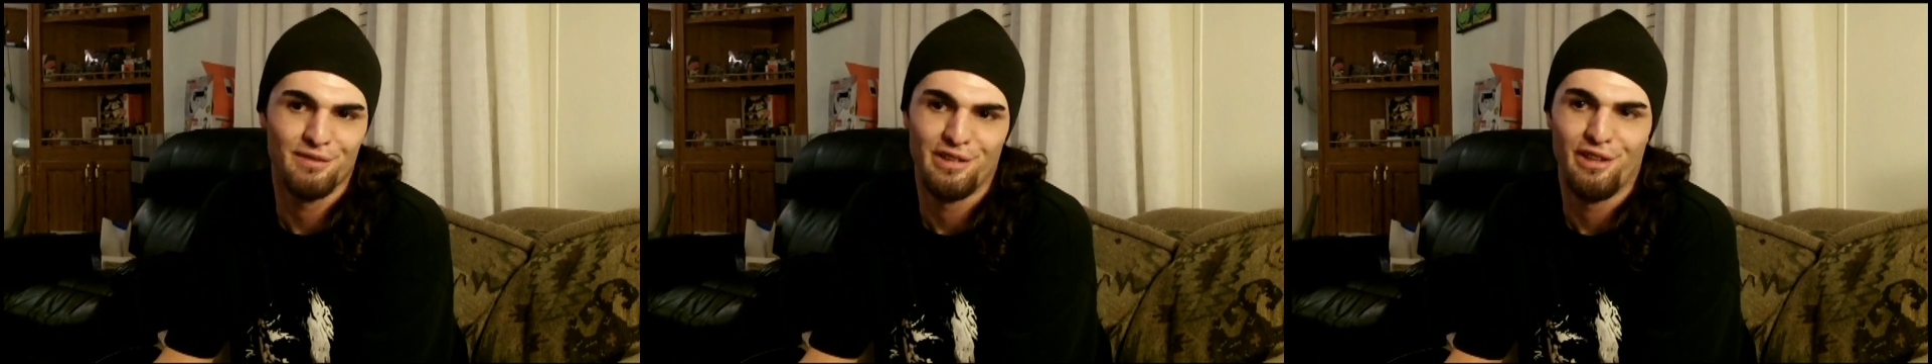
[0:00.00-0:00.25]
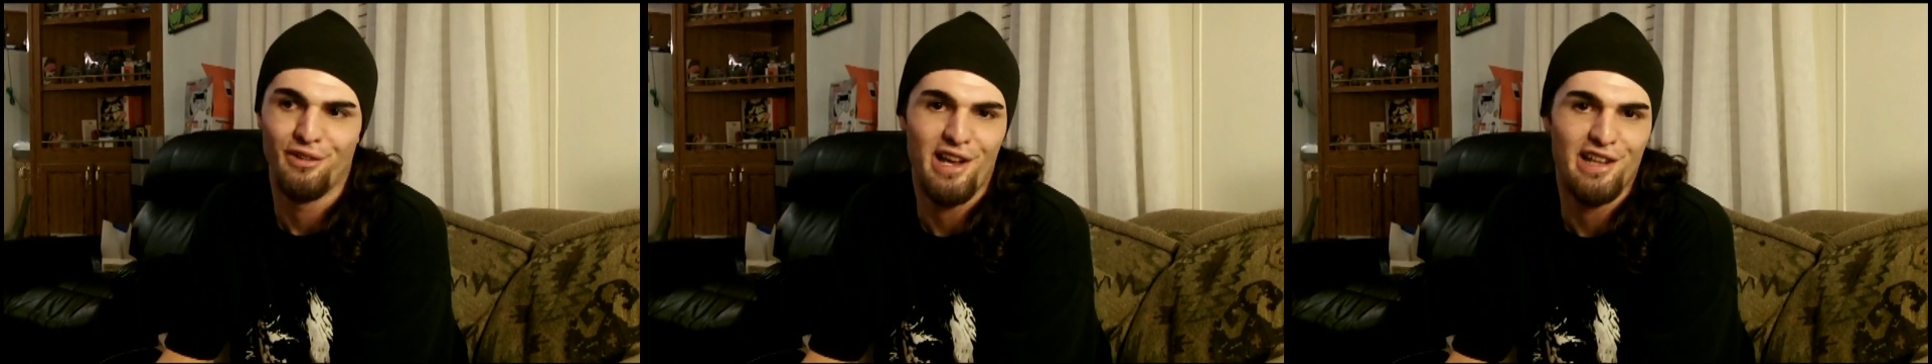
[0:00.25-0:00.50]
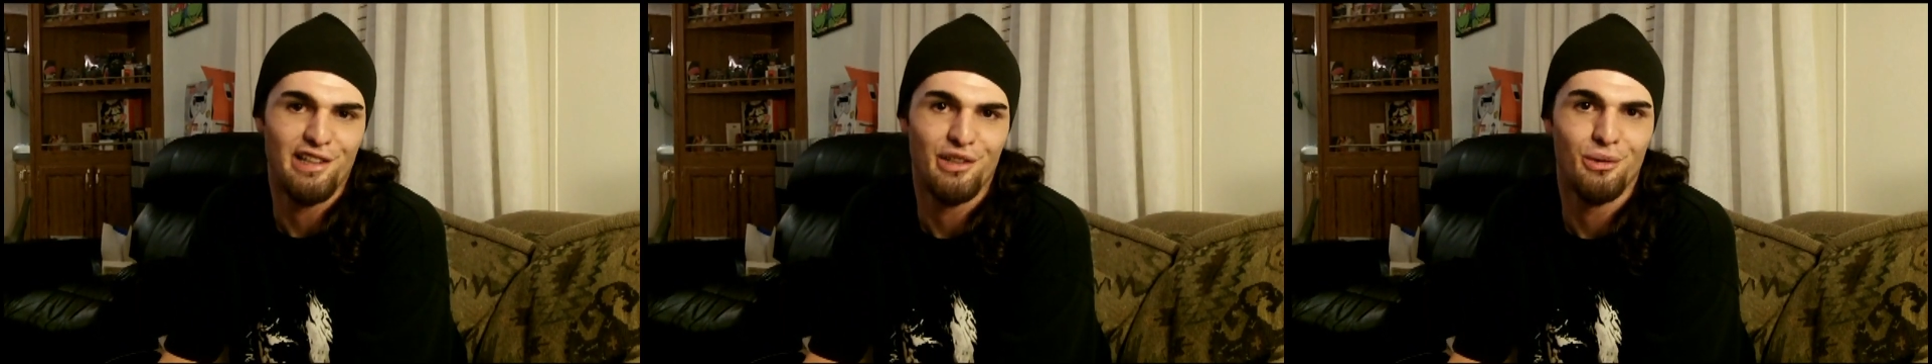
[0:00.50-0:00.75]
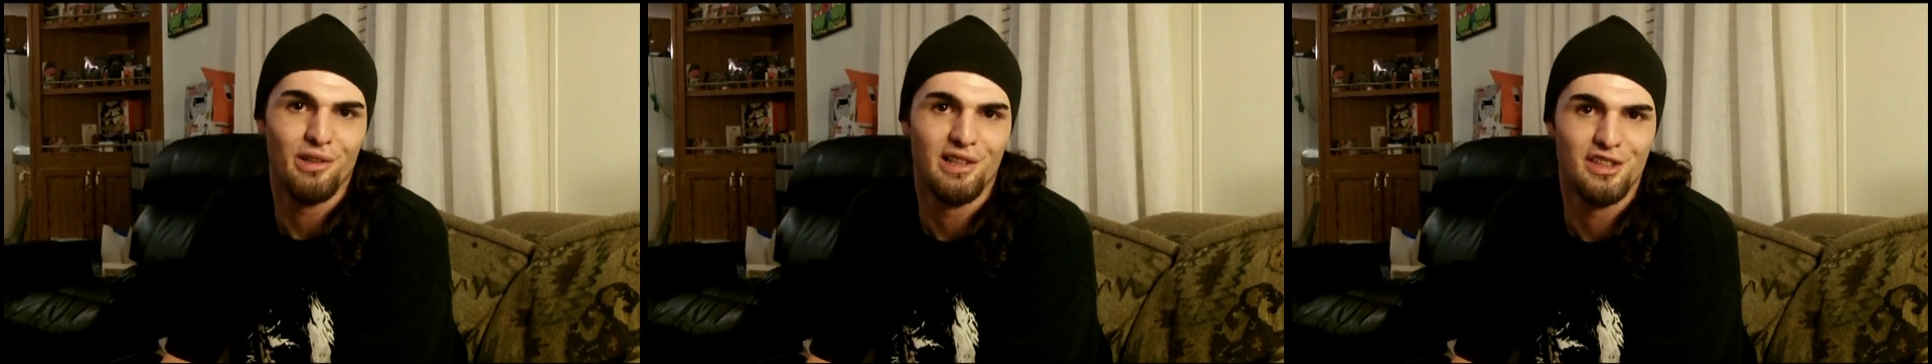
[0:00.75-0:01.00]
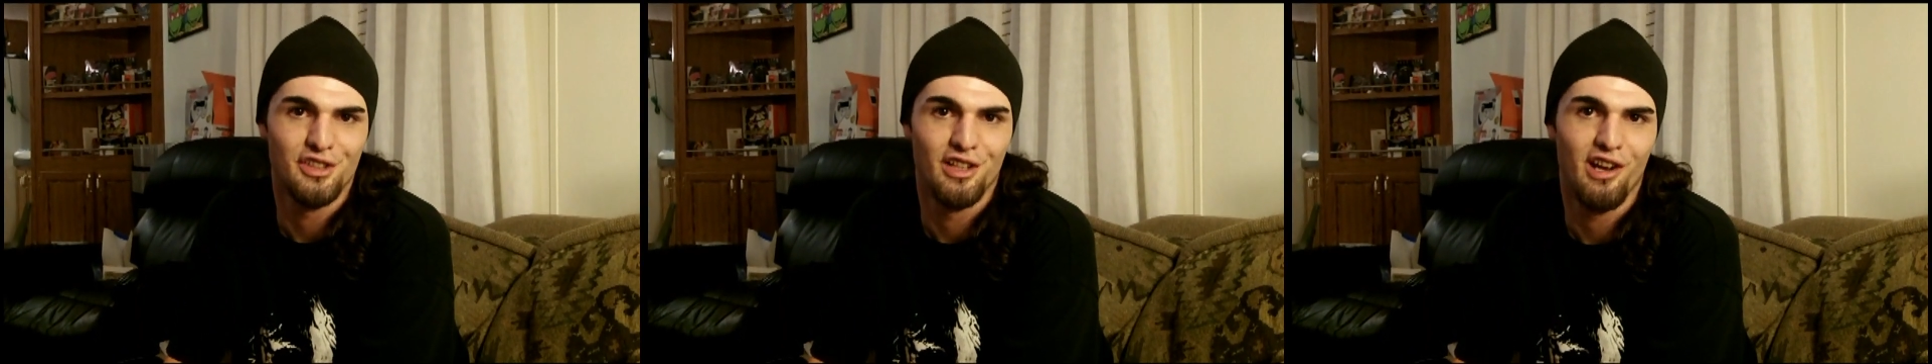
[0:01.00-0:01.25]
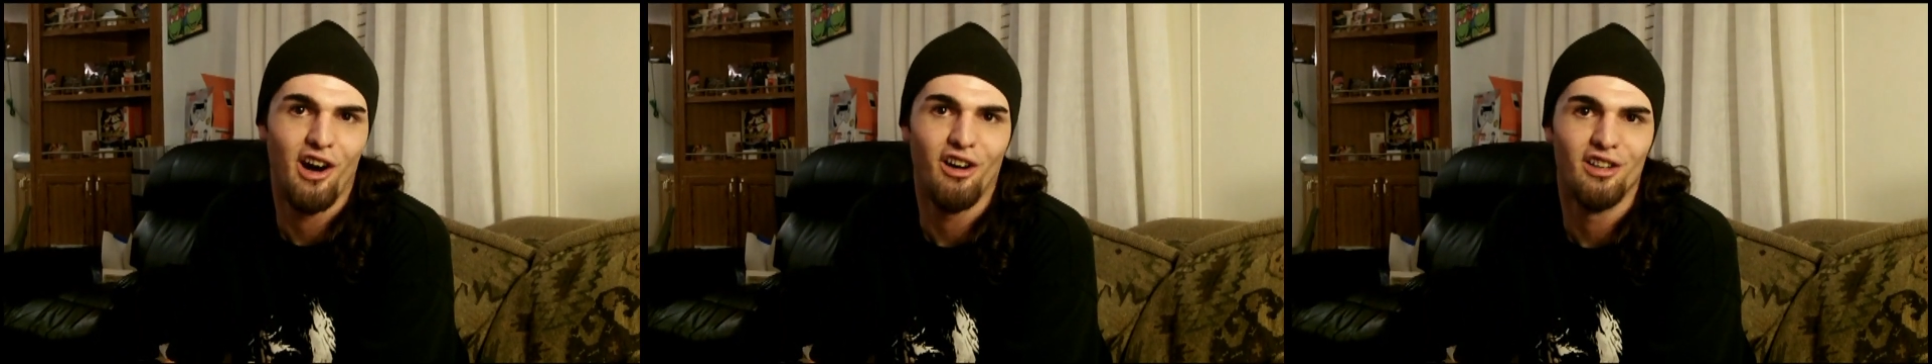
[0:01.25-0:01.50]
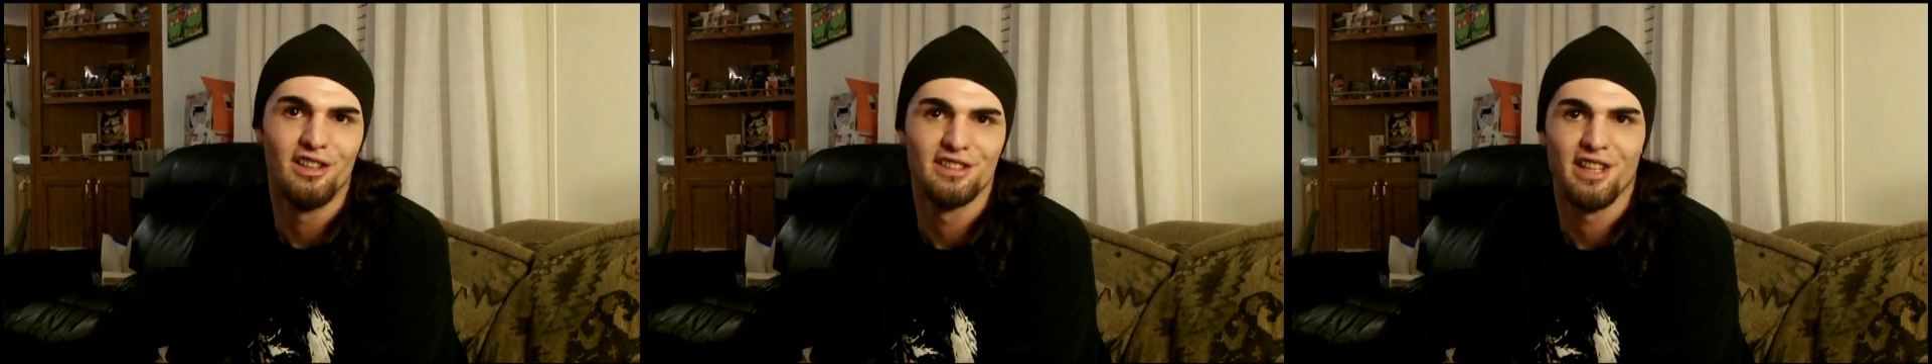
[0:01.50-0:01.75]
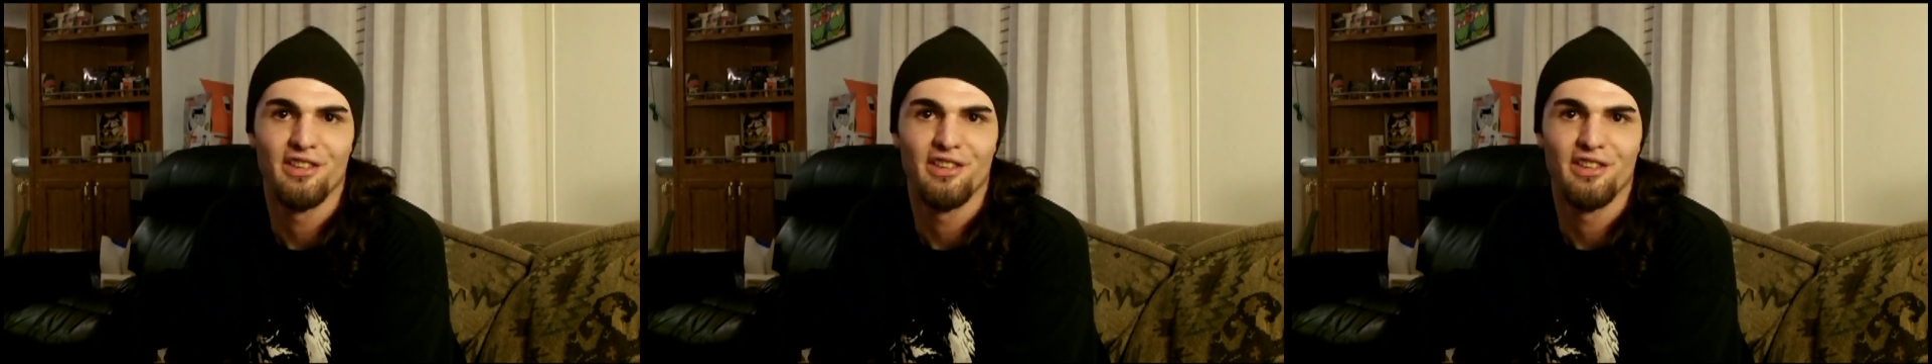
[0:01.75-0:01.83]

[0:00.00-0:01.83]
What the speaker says: you know, $80 to $100.